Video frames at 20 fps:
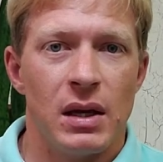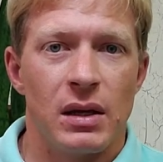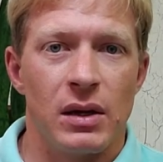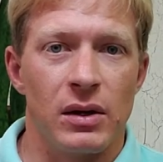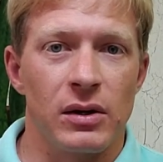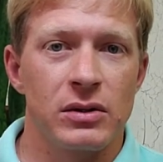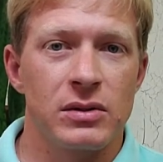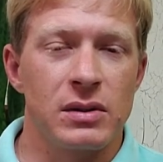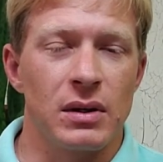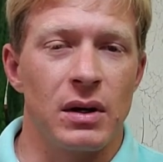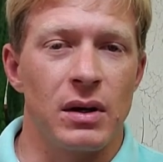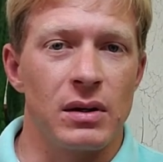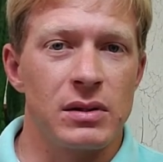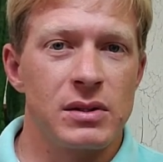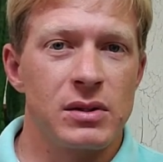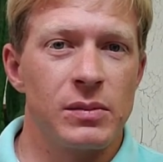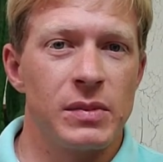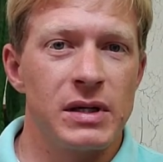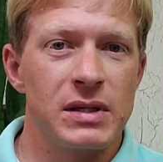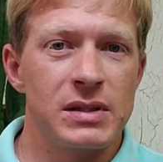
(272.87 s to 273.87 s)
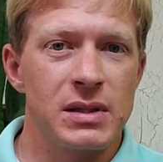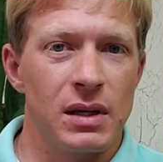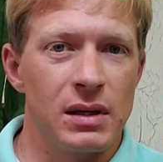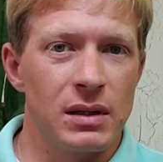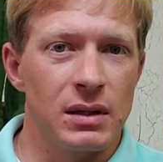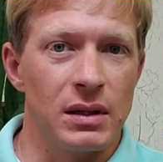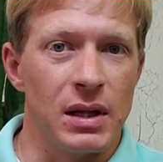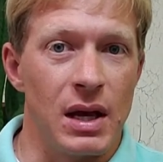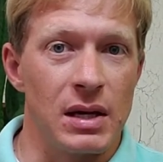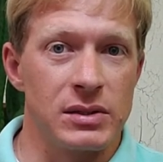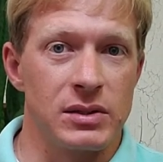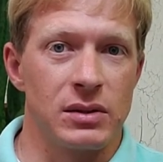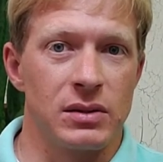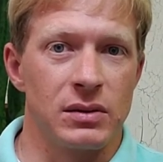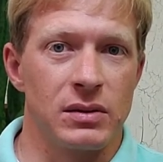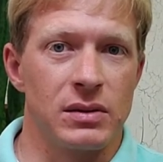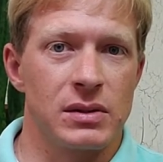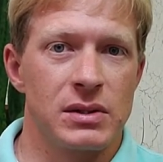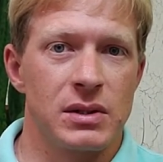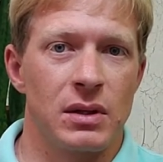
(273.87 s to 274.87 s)
It also be
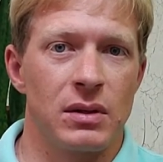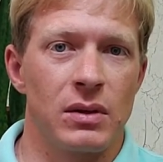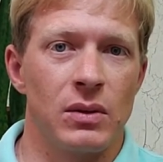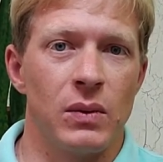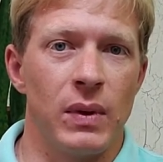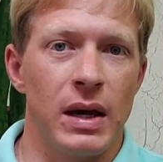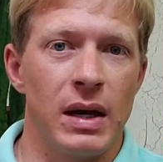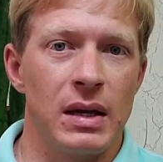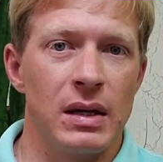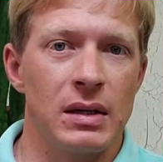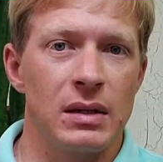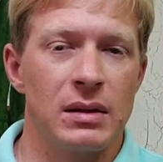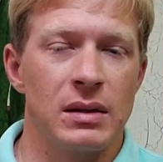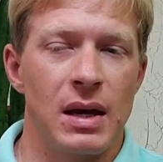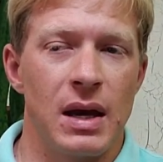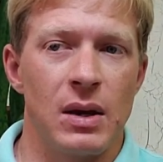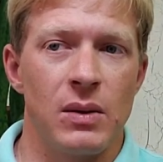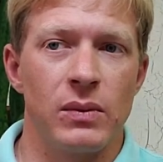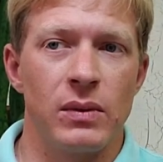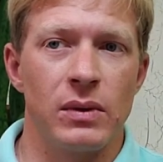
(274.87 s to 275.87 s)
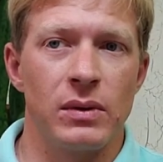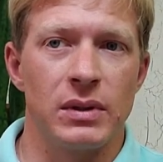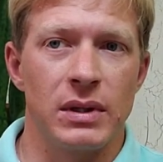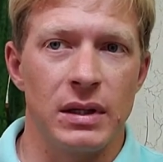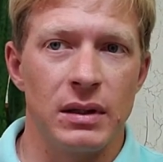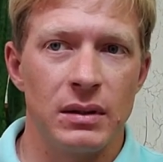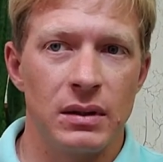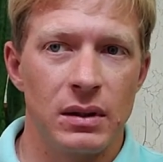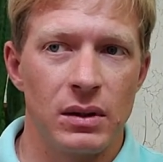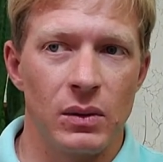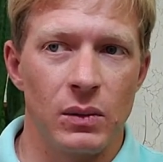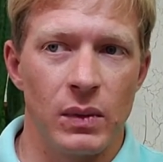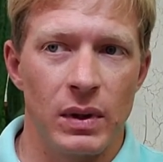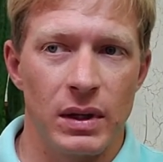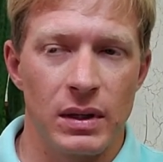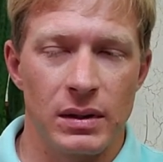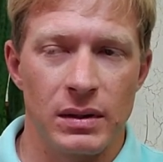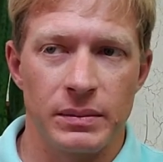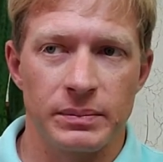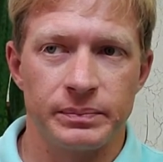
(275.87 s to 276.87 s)
psychological. So the way that we're dealing
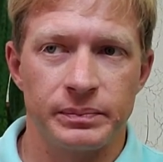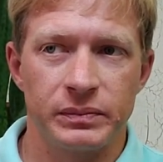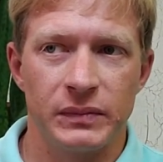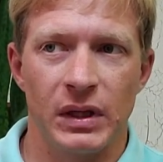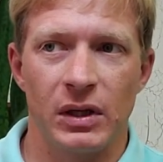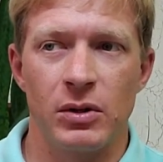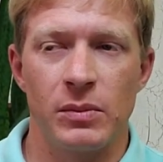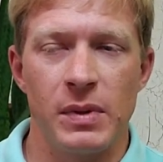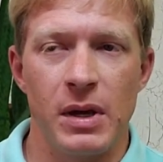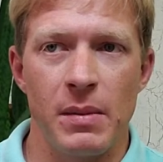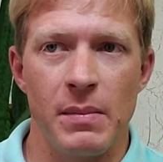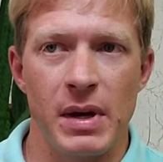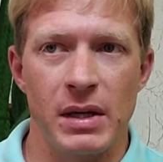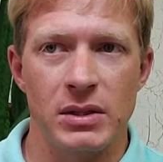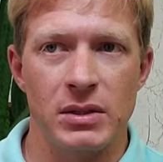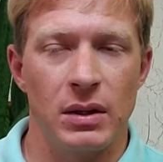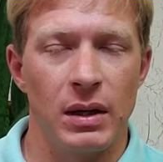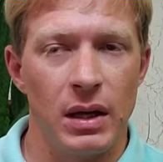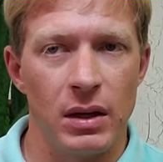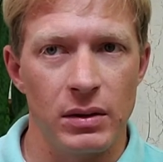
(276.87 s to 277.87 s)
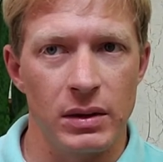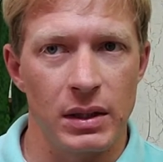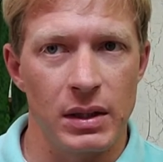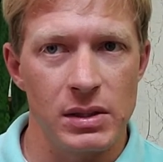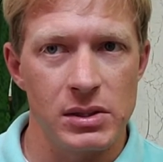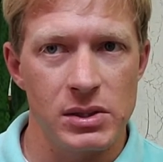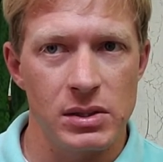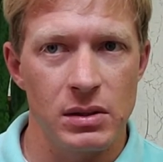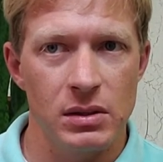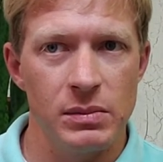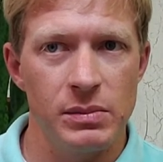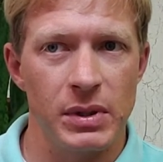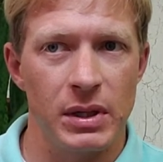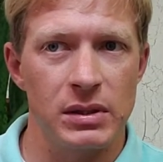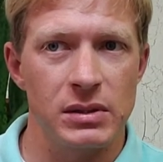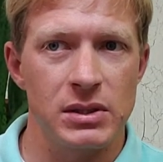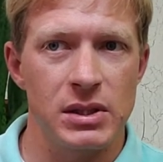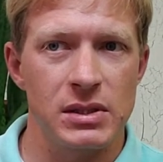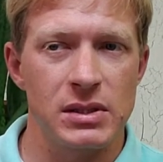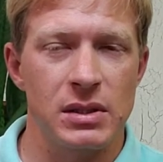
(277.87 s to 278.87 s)
with could be a mental health issue,
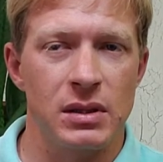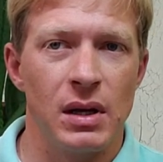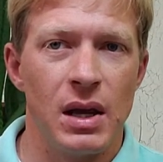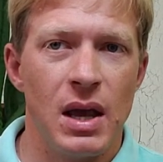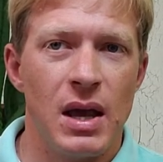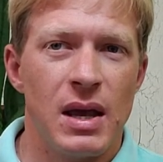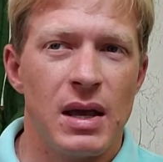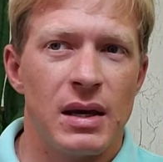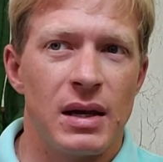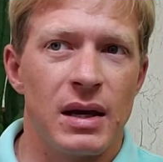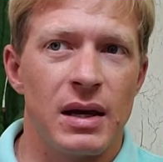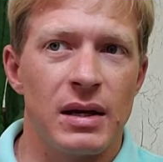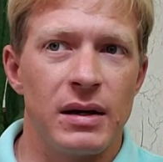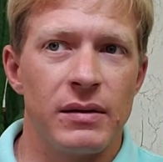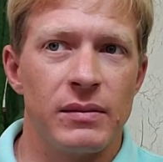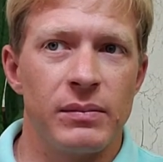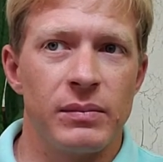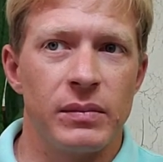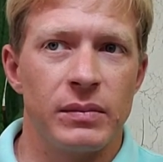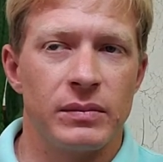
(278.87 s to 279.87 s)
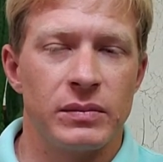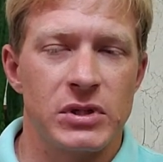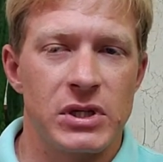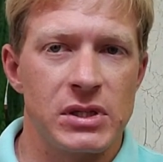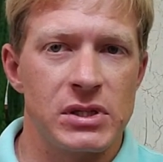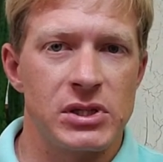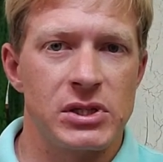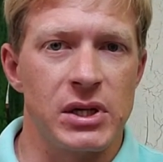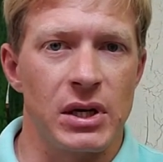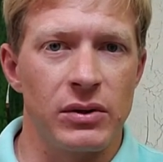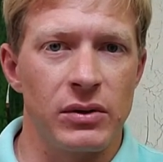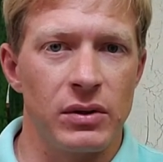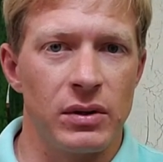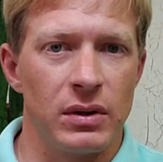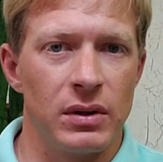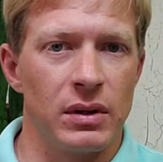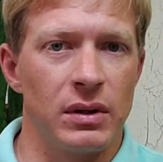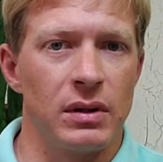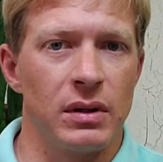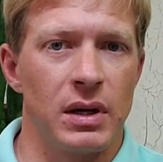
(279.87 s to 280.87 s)
but just um, just
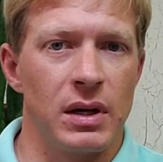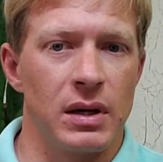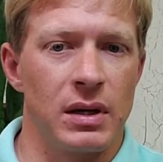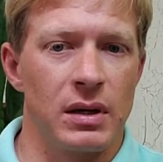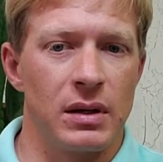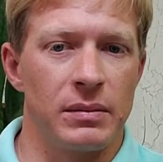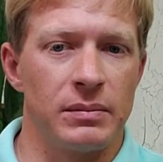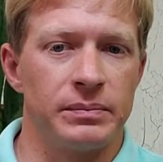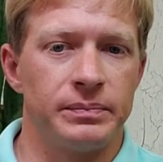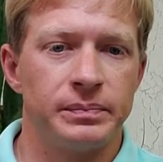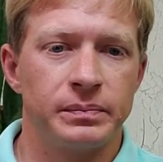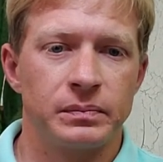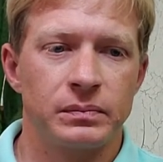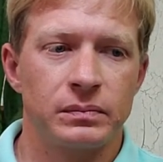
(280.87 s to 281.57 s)
general. Um,